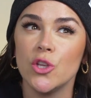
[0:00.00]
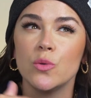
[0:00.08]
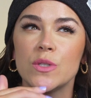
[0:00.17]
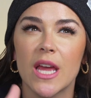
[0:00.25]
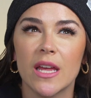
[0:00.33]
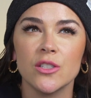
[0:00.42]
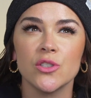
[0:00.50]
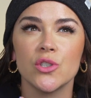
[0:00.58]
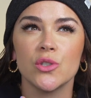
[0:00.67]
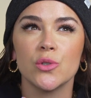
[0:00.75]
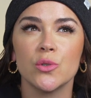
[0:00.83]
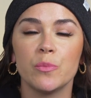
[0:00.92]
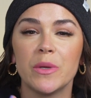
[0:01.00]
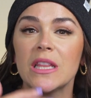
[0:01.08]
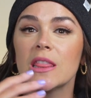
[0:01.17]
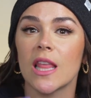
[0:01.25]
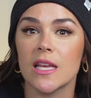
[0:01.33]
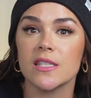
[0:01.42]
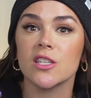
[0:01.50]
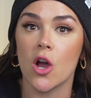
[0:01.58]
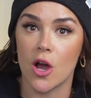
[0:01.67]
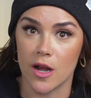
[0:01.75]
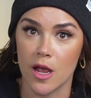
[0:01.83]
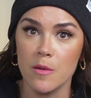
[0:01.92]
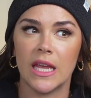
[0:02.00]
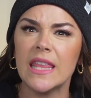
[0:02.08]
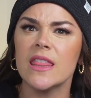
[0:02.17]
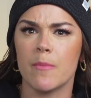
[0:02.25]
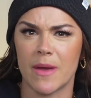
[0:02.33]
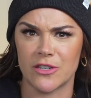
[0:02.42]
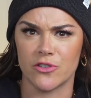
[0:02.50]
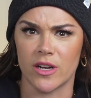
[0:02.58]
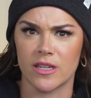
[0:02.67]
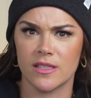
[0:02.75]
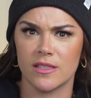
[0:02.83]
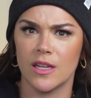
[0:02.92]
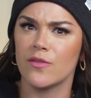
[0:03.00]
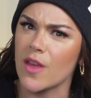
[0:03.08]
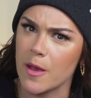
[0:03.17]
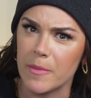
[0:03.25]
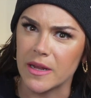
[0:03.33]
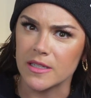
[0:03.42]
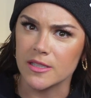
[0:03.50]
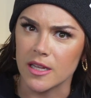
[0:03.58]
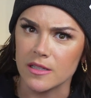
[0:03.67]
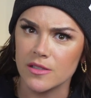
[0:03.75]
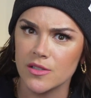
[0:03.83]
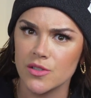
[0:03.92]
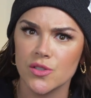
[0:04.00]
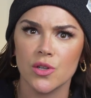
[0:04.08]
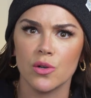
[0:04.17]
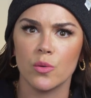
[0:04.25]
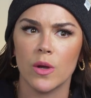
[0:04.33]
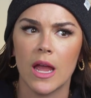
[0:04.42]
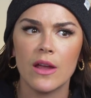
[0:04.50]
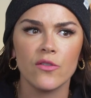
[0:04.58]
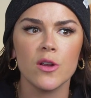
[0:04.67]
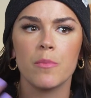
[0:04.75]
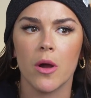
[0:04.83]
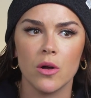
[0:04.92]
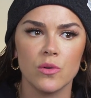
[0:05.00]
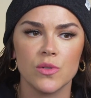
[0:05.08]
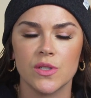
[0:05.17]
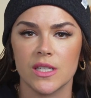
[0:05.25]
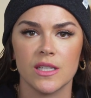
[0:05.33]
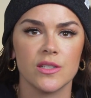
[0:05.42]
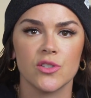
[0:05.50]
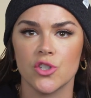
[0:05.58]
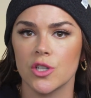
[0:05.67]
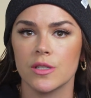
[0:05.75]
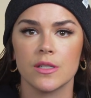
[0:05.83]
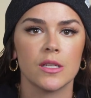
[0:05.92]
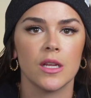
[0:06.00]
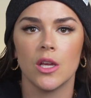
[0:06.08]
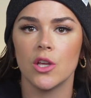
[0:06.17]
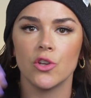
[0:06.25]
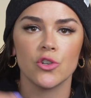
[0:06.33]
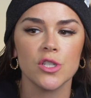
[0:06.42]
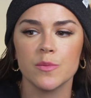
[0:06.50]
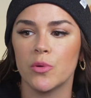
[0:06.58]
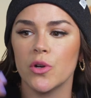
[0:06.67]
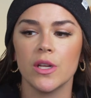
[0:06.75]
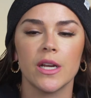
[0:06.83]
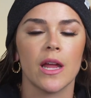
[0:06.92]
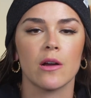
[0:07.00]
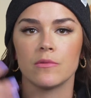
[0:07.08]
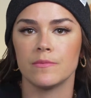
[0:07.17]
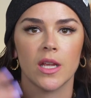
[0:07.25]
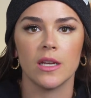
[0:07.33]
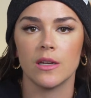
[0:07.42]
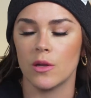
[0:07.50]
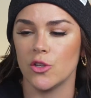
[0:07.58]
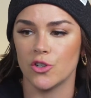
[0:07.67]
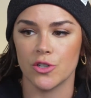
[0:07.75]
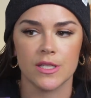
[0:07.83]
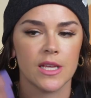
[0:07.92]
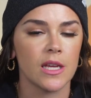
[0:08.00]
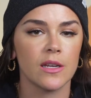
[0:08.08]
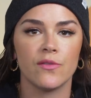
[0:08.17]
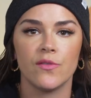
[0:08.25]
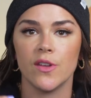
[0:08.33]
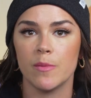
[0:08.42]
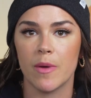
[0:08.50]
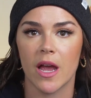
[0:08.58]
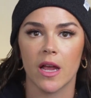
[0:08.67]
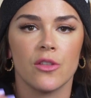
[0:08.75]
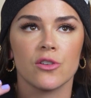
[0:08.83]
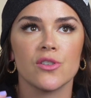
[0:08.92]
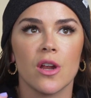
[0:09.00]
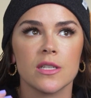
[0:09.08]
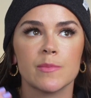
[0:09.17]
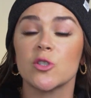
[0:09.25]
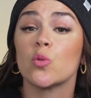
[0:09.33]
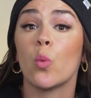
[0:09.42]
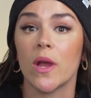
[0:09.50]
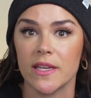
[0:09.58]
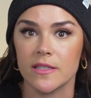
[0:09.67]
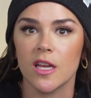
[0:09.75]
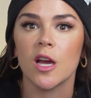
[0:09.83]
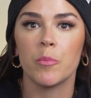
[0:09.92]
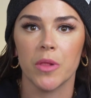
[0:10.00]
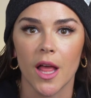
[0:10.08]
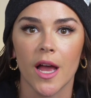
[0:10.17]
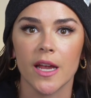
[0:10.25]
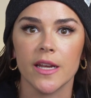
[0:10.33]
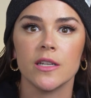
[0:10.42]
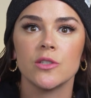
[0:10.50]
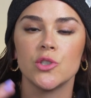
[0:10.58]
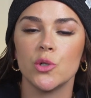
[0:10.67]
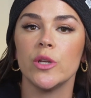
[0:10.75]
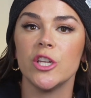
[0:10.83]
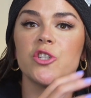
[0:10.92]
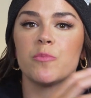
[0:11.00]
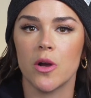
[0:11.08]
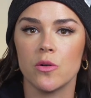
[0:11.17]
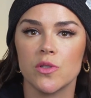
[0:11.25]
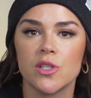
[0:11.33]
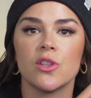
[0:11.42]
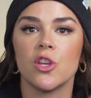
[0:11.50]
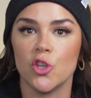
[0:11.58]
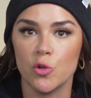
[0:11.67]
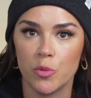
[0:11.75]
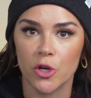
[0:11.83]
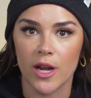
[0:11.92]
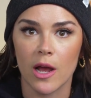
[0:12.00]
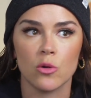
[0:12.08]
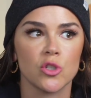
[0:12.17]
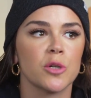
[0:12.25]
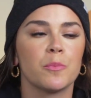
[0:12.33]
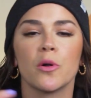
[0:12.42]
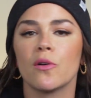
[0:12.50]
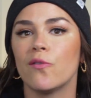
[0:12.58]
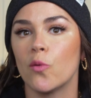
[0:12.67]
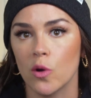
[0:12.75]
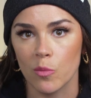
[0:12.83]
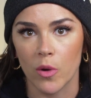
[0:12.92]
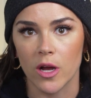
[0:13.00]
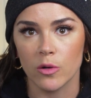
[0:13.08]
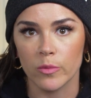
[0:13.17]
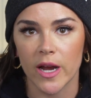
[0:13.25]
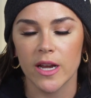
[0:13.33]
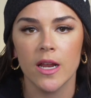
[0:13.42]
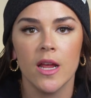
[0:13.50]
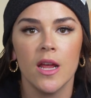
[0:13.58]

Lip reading: you tend to be less caught up in the metrics, if that makes sense. So every post is just, you're just putting it out and you're just getting feedback. There's not as much weight applied to each post that you put out to perform well, right?